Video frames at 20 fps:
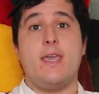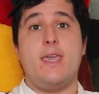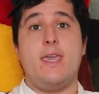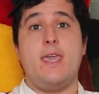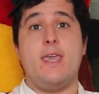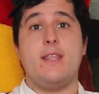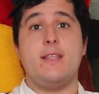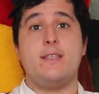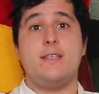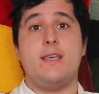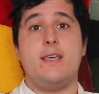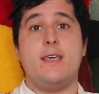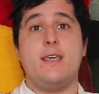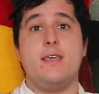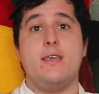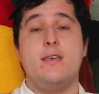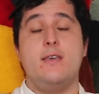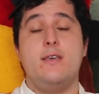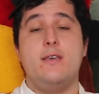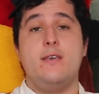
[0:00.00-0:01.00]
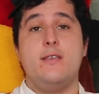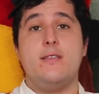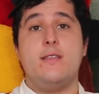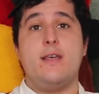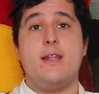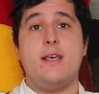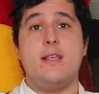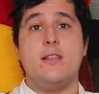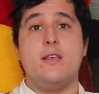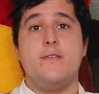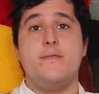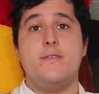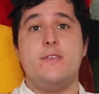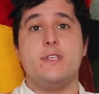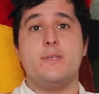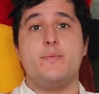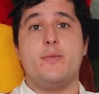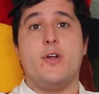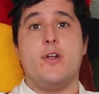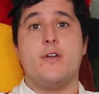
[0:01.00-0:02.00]
can't say that I love
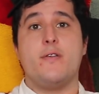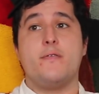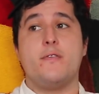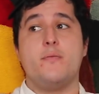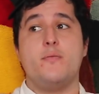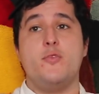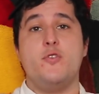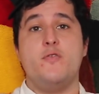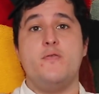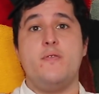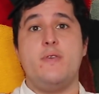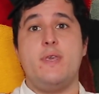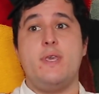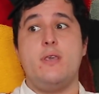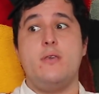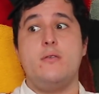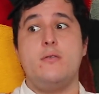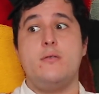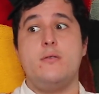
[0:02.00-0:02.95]
this part of the movie.